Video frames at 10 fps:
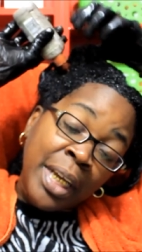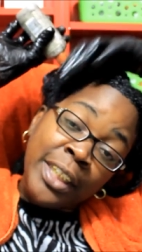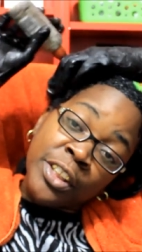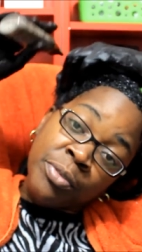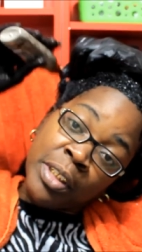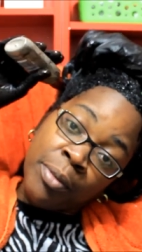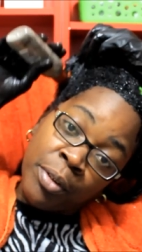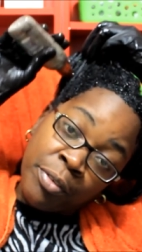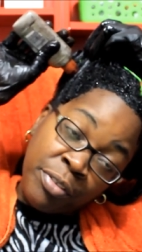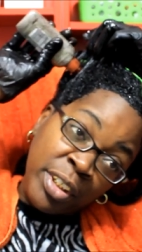I just really
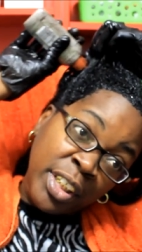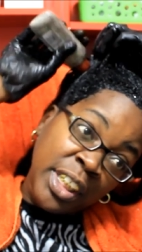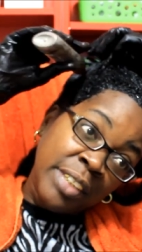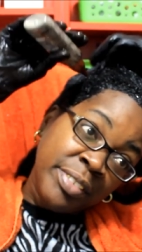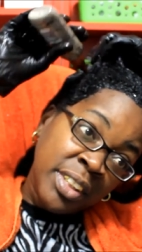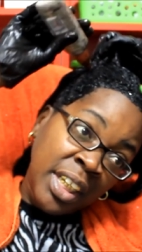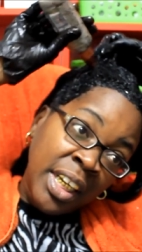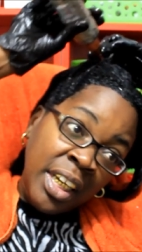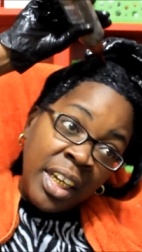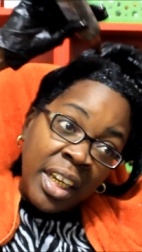want the front covered,
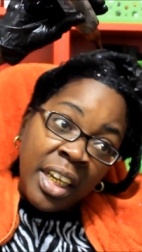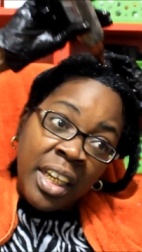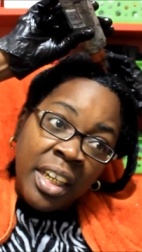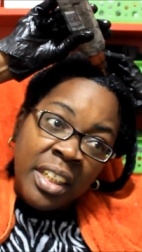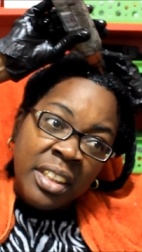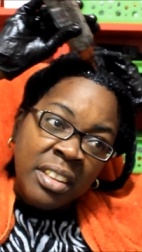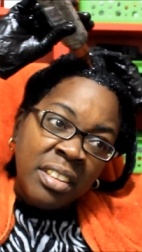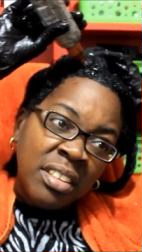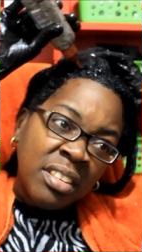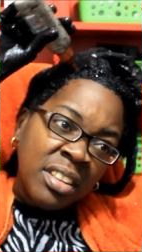and
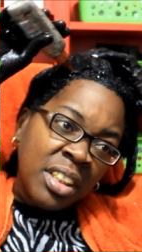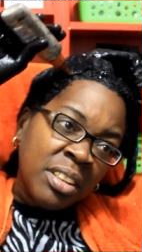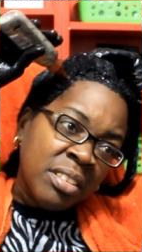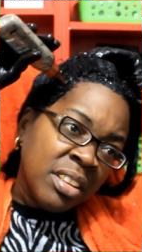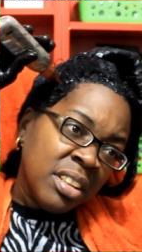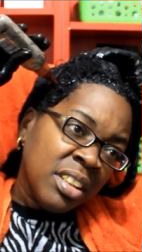you know,